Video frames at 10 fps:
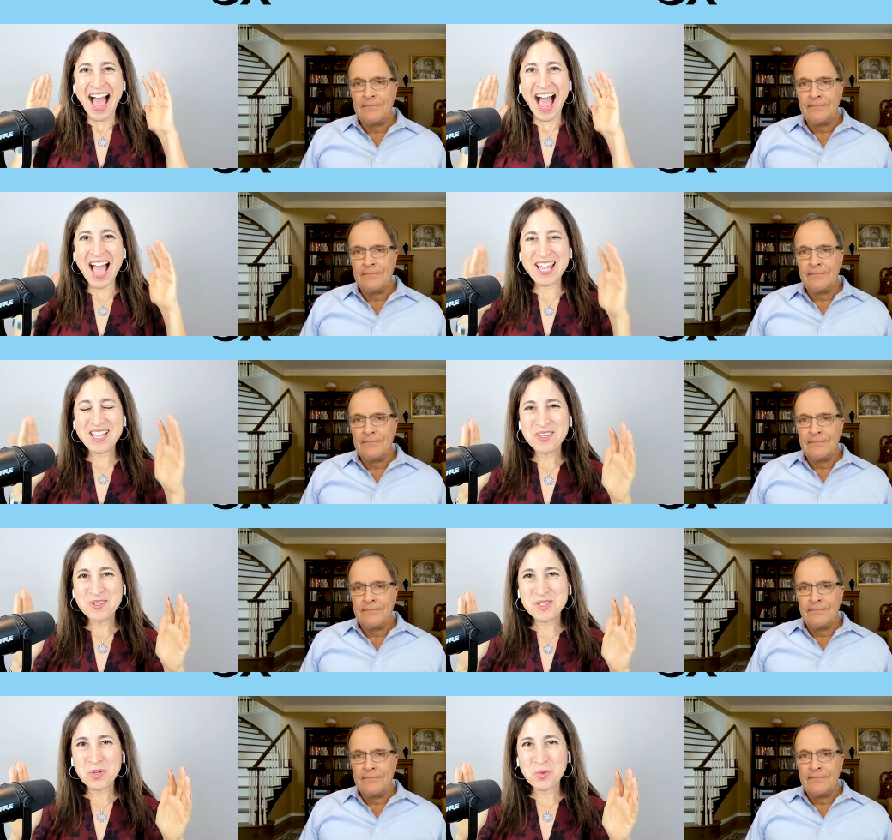Speaker 1: I
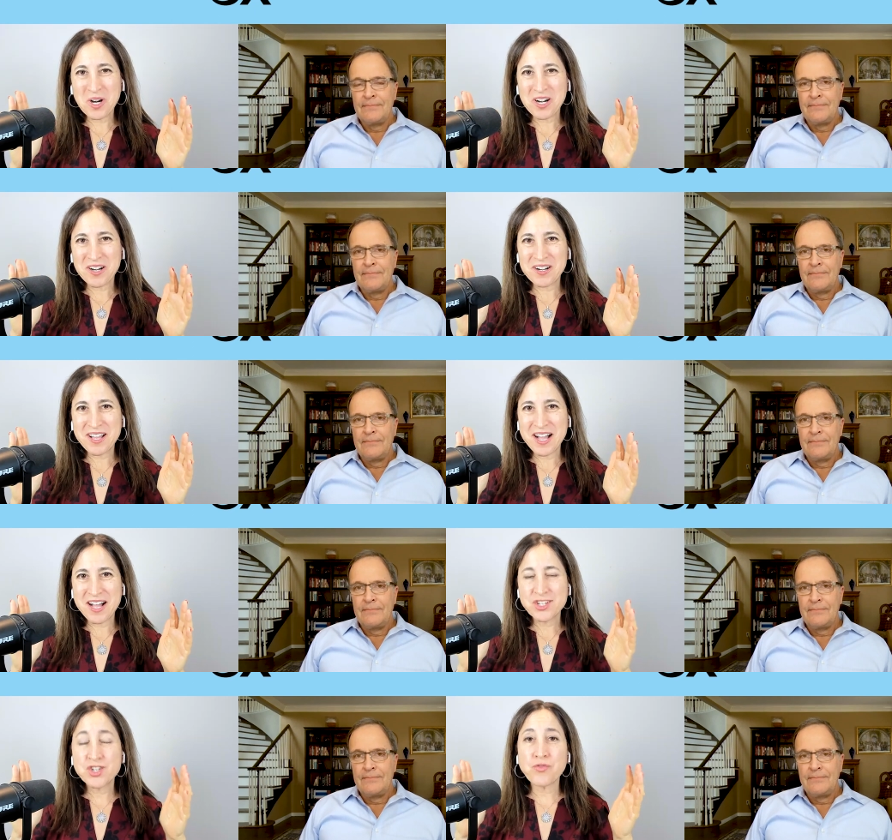used the word
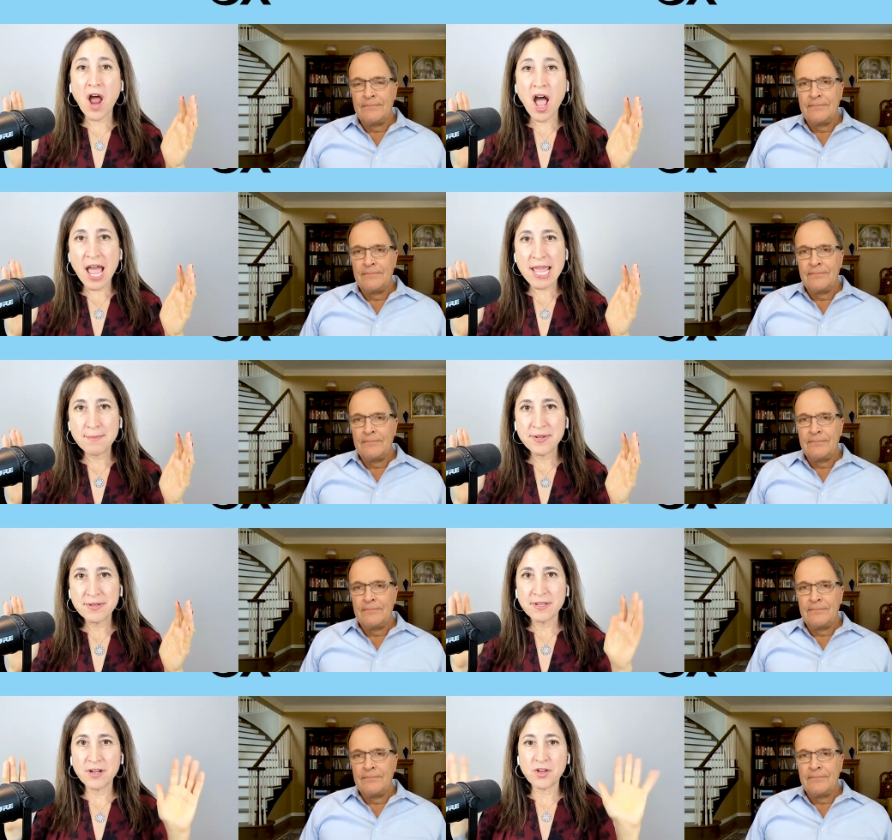uh, tribe,
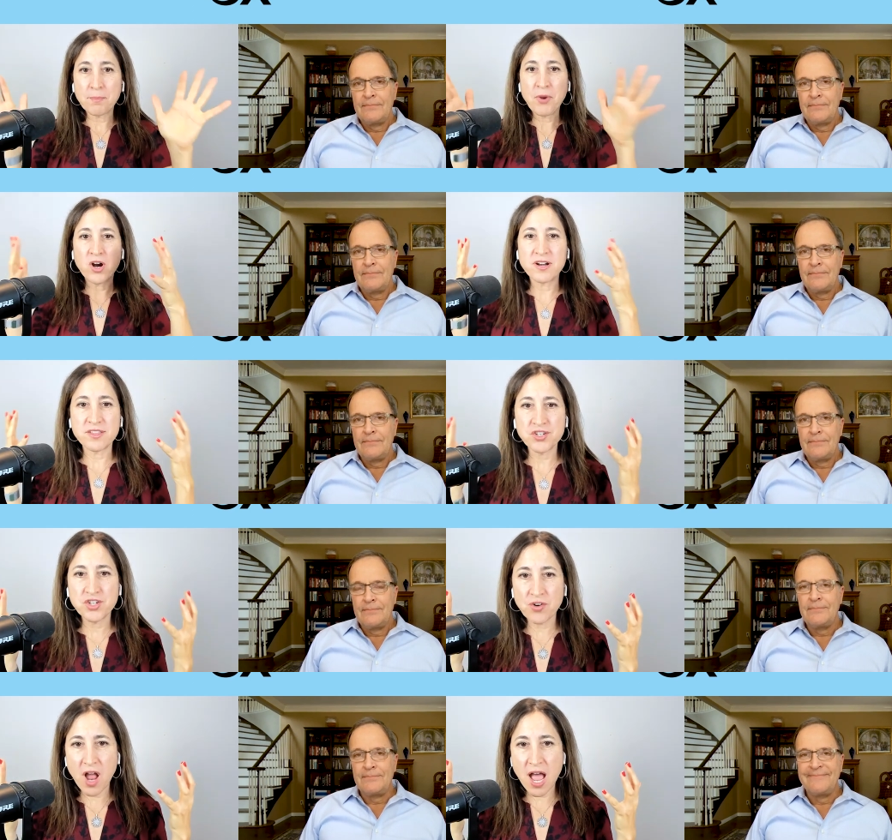you know, you're part of the
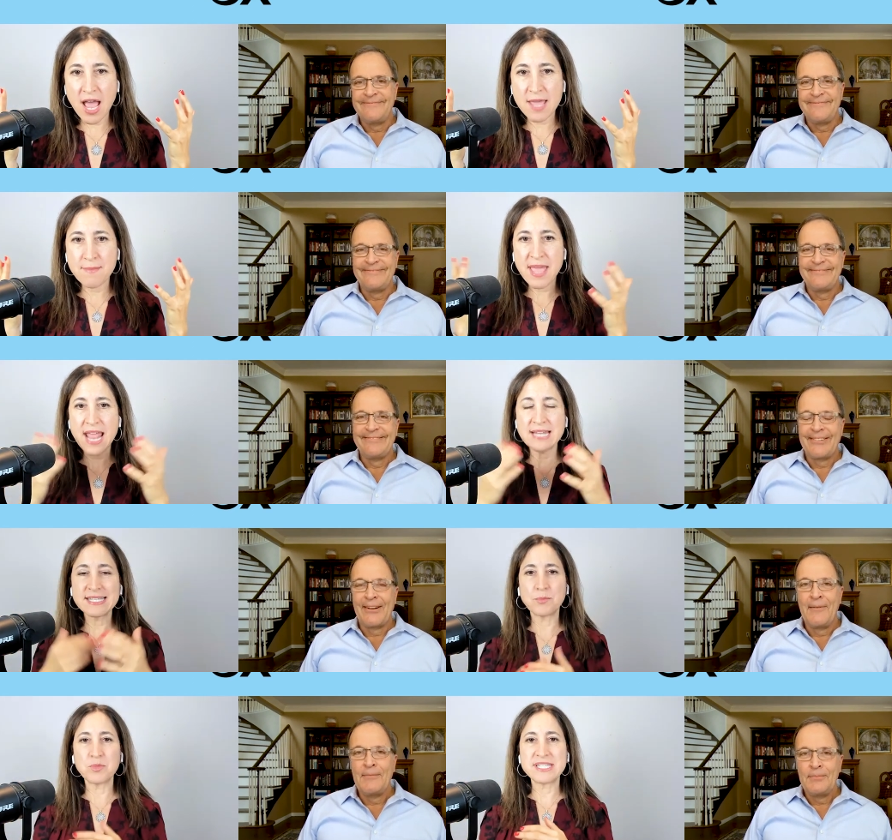tribe. And
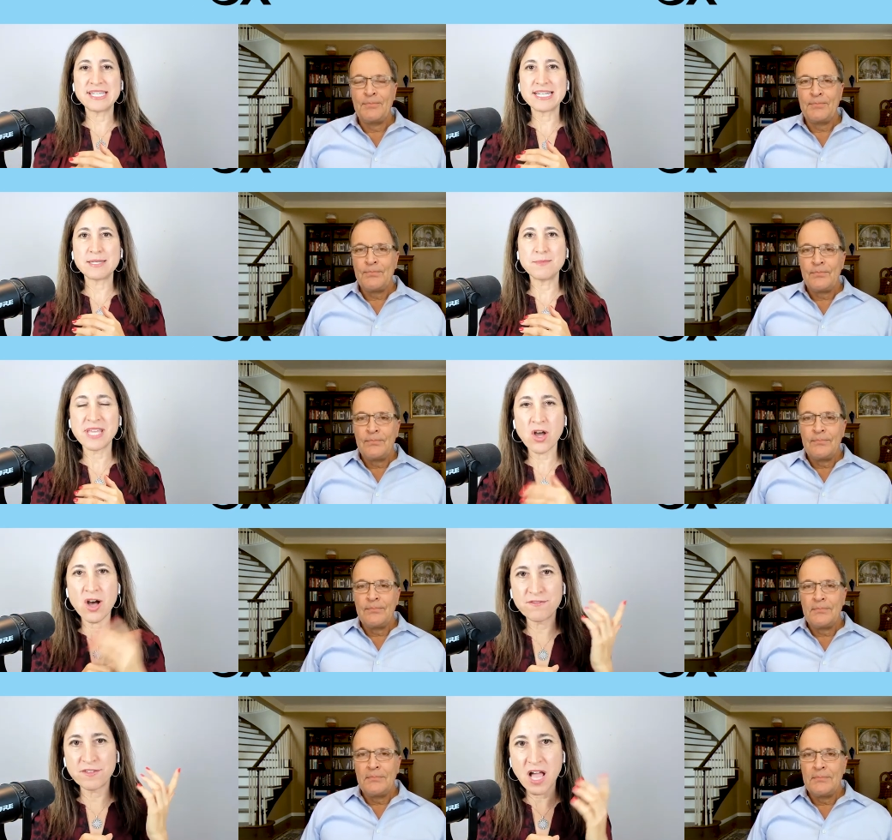someone said to me
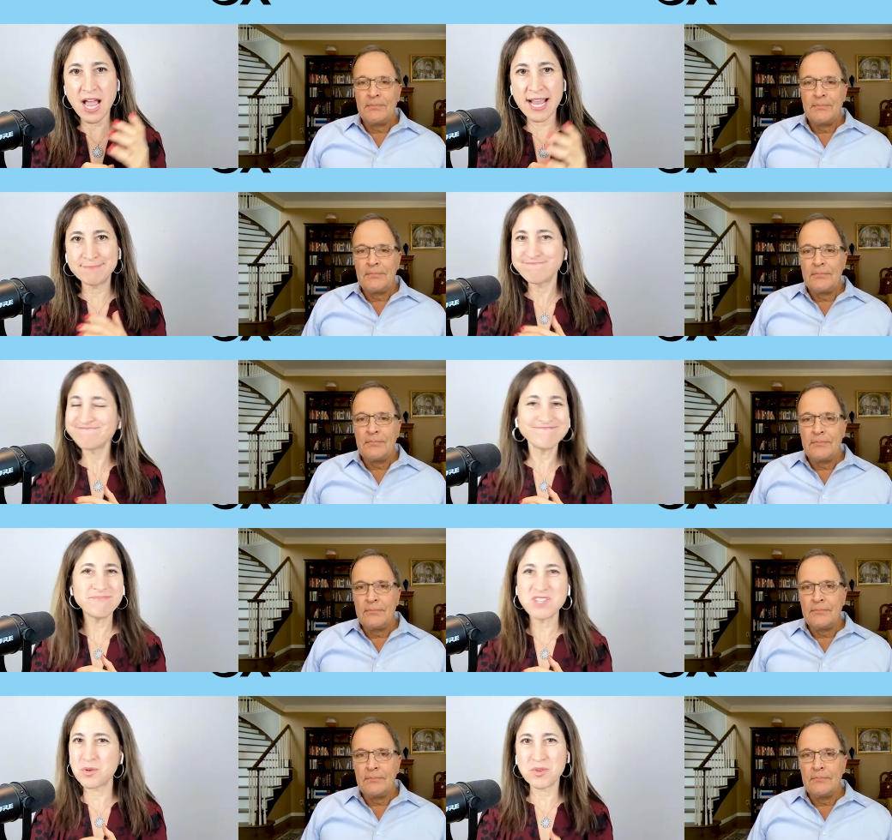offline,
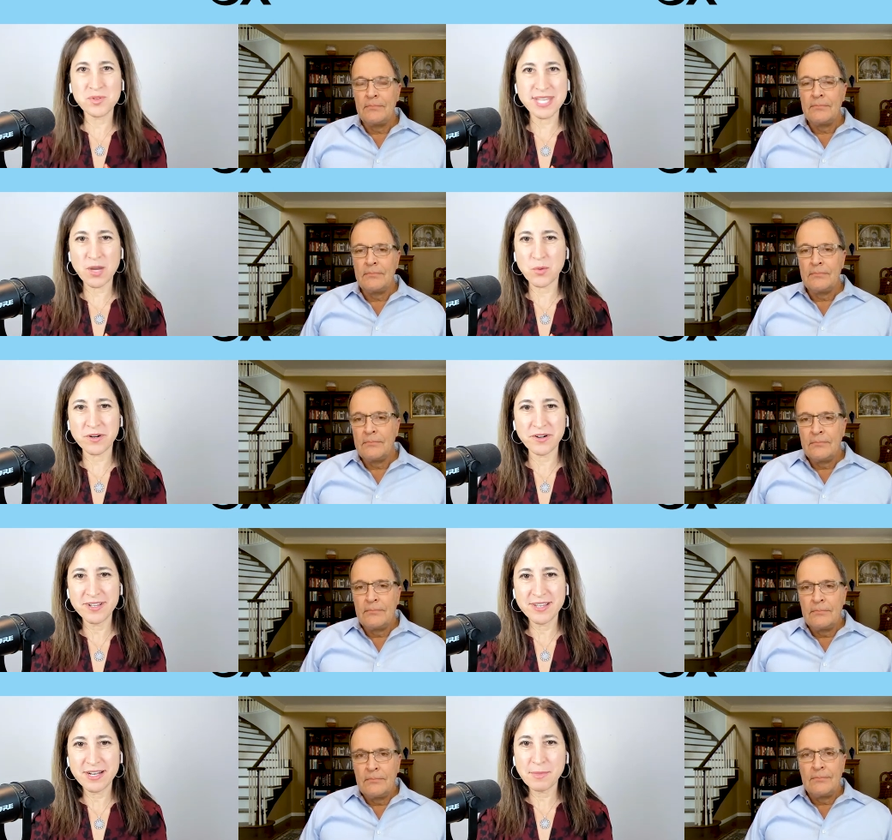mm, don't use that word.
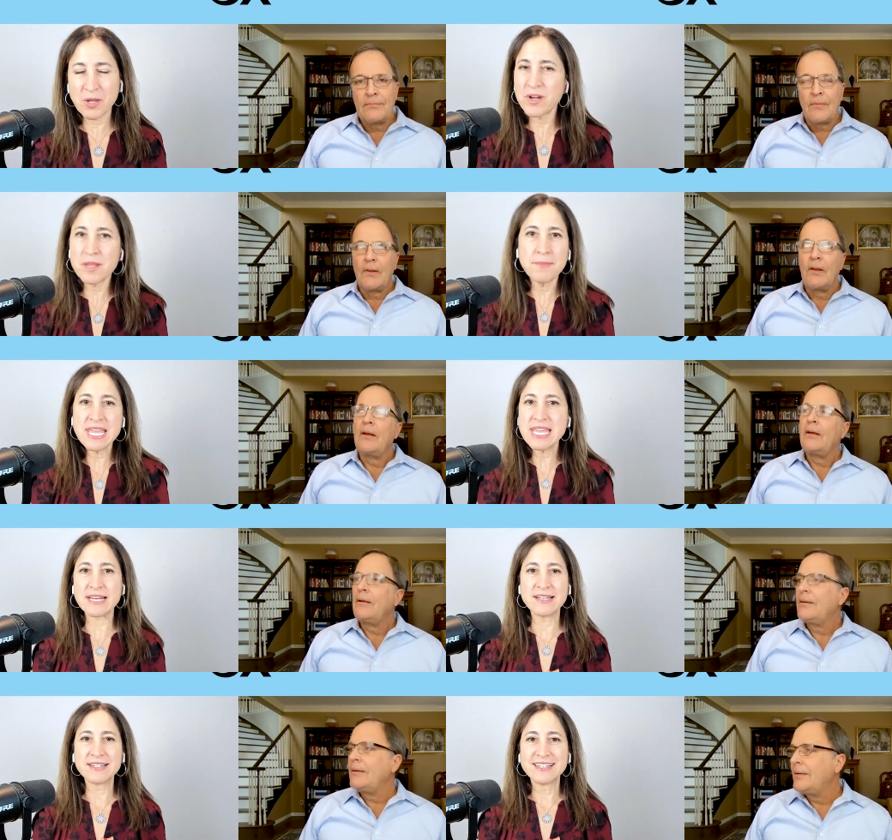I'm like, what do you
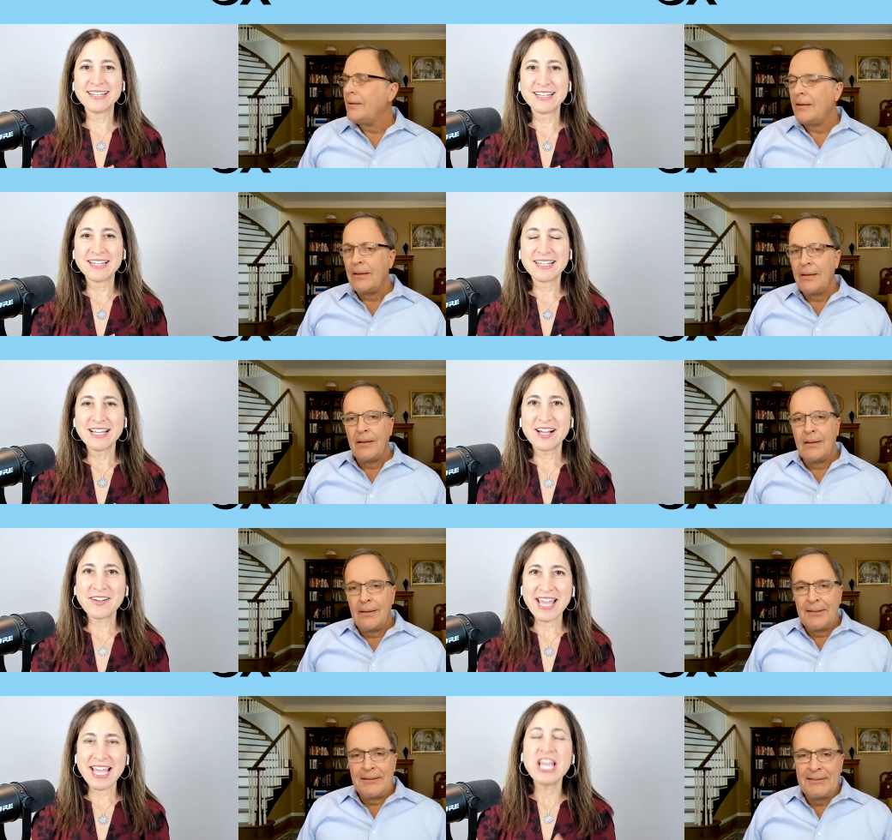mean?
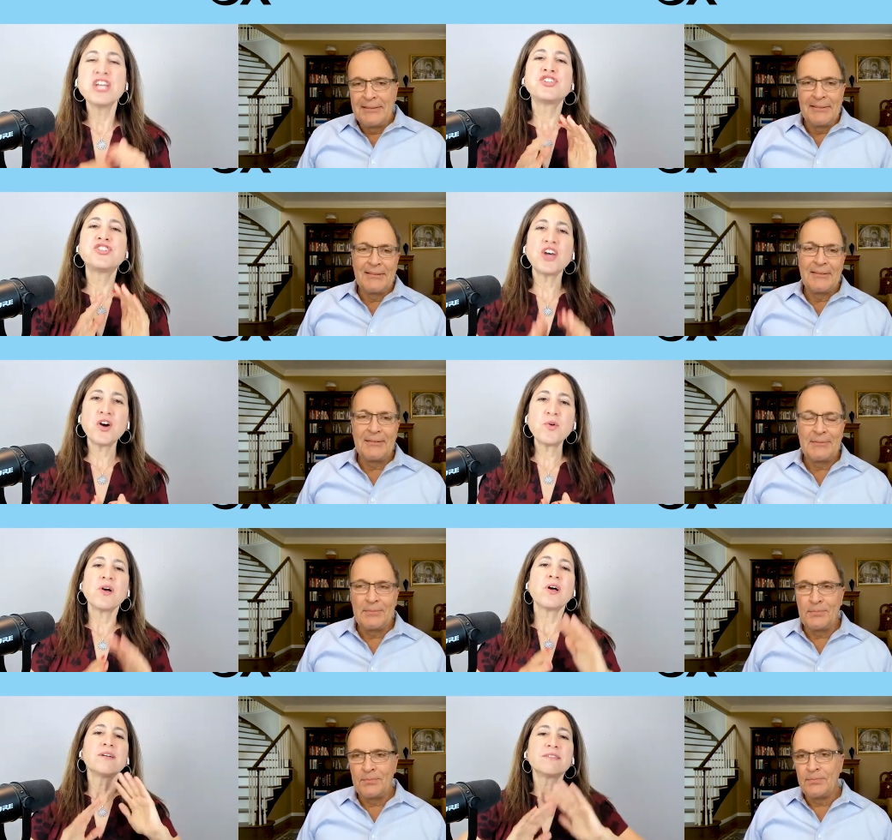Okay.
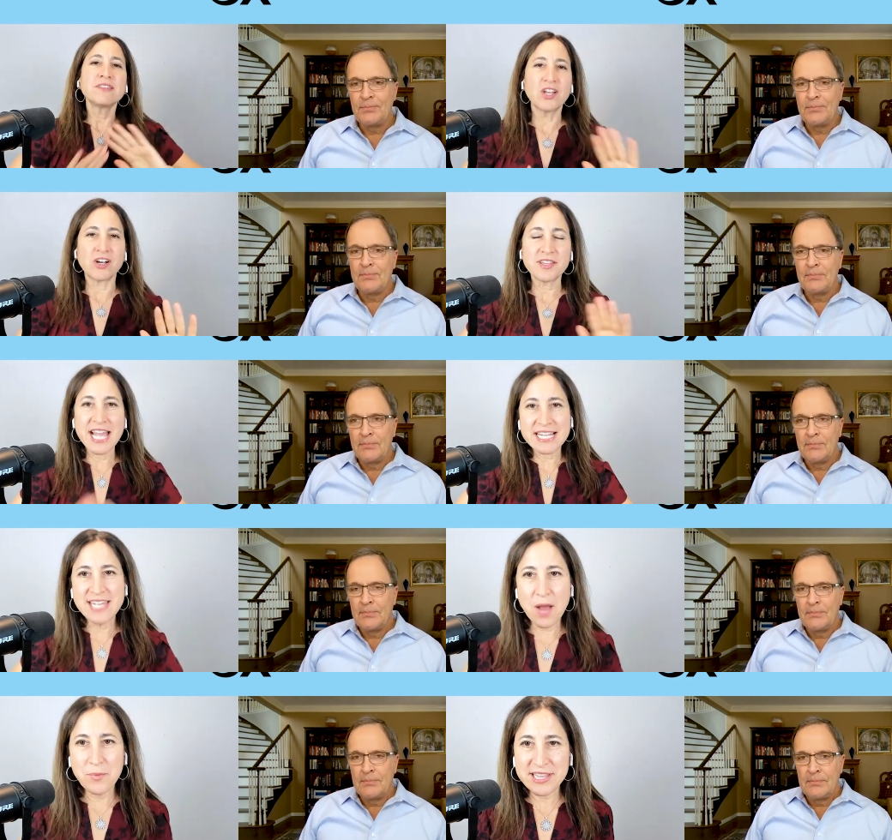So look,
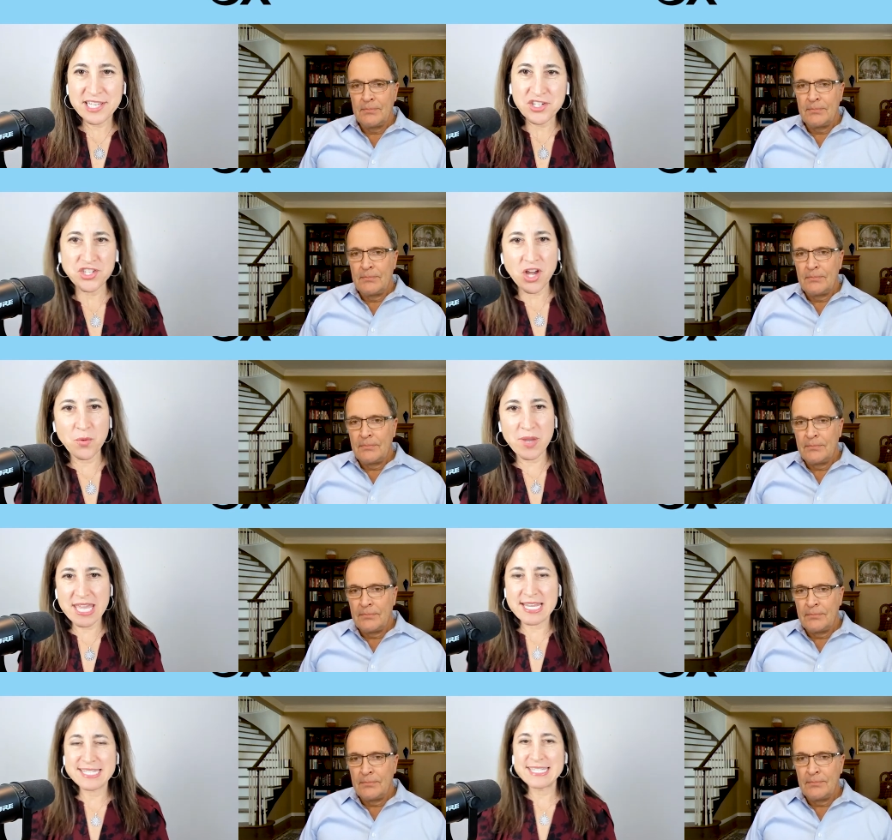that's not what this show
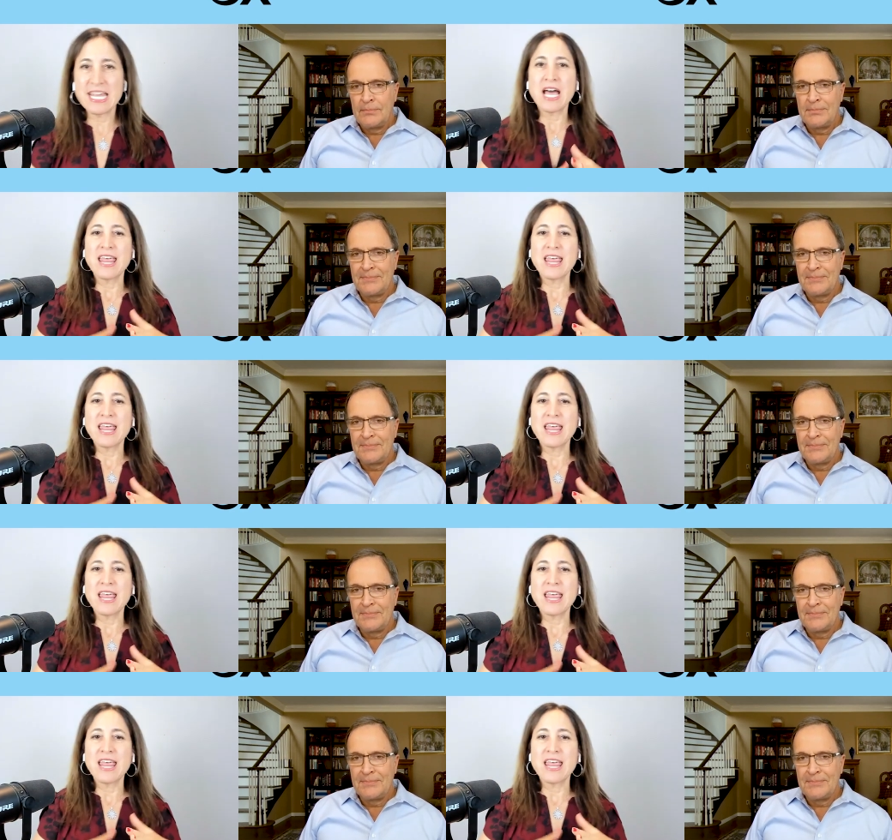is.